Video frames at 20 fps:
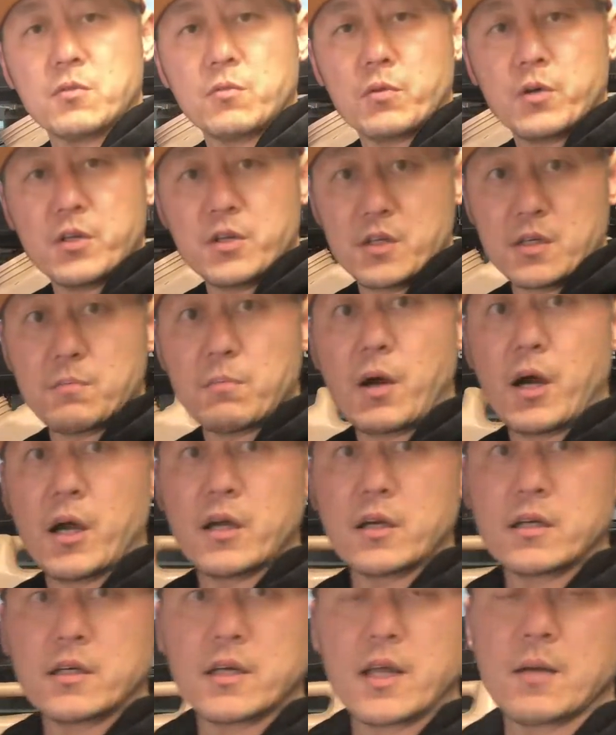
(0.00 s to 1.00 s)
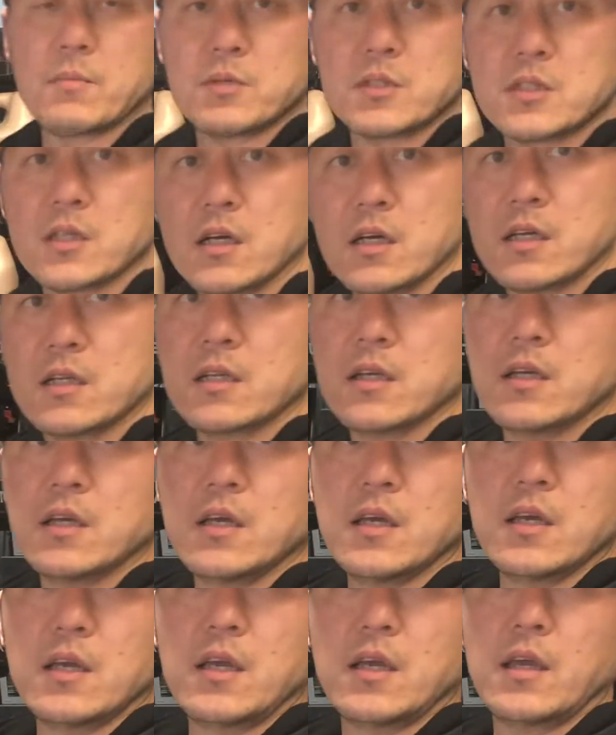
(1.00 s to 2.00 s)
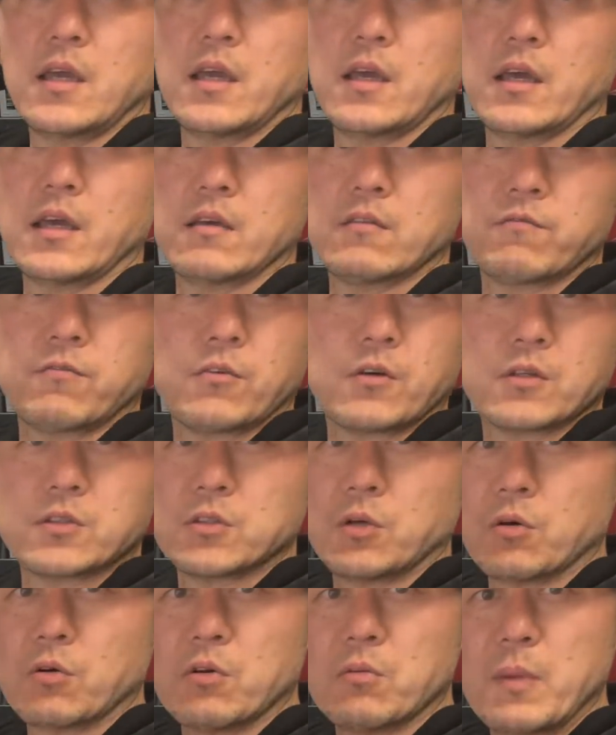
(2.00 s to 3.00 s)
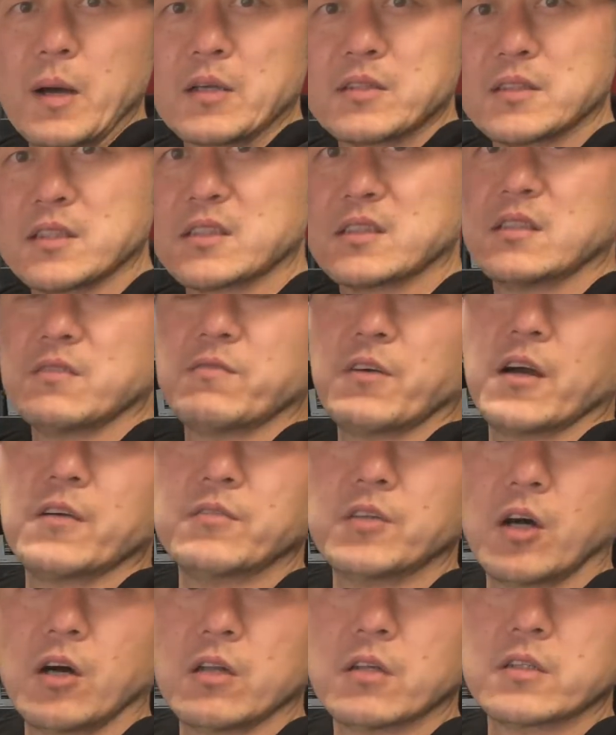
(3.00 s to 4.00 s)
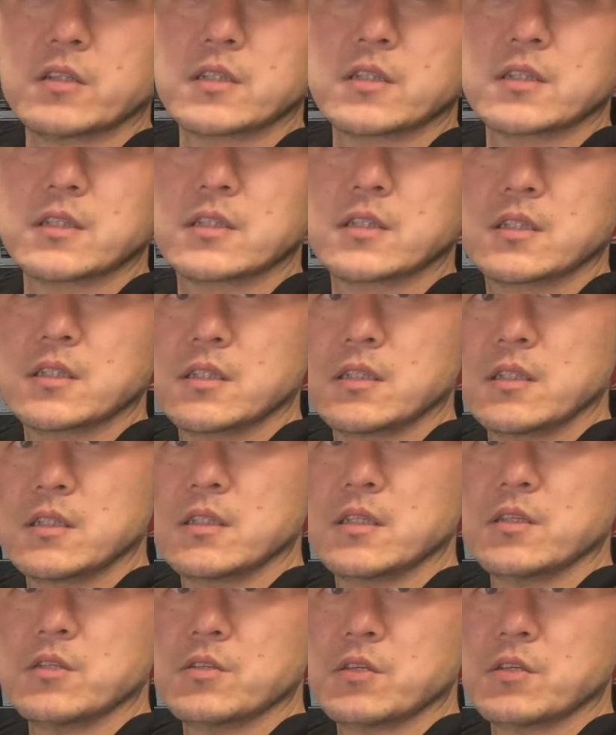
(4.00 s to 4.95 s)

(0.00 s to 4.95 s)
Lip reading: where you can buy it on Amazon. And for a total about $65, you